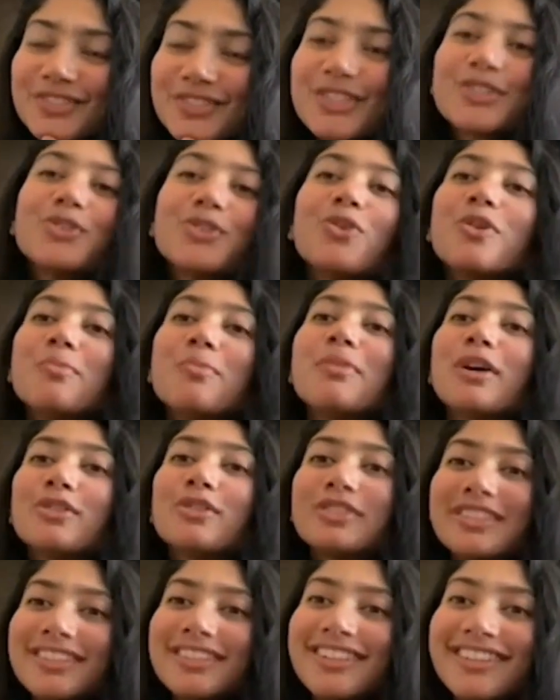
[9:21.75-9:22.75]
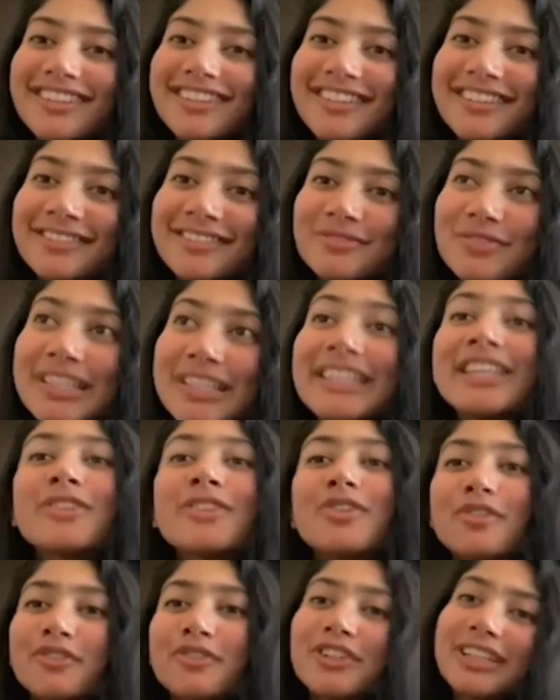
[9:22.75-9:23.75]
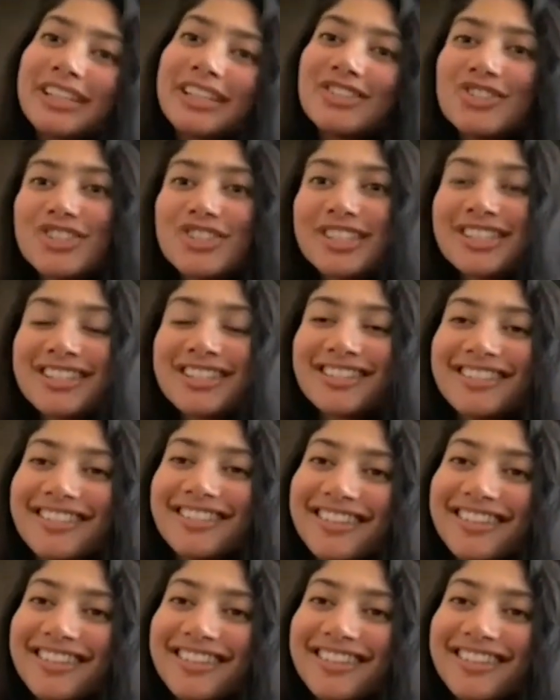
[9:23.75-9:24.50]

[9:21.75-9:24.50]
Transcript: just go about thinking of it as just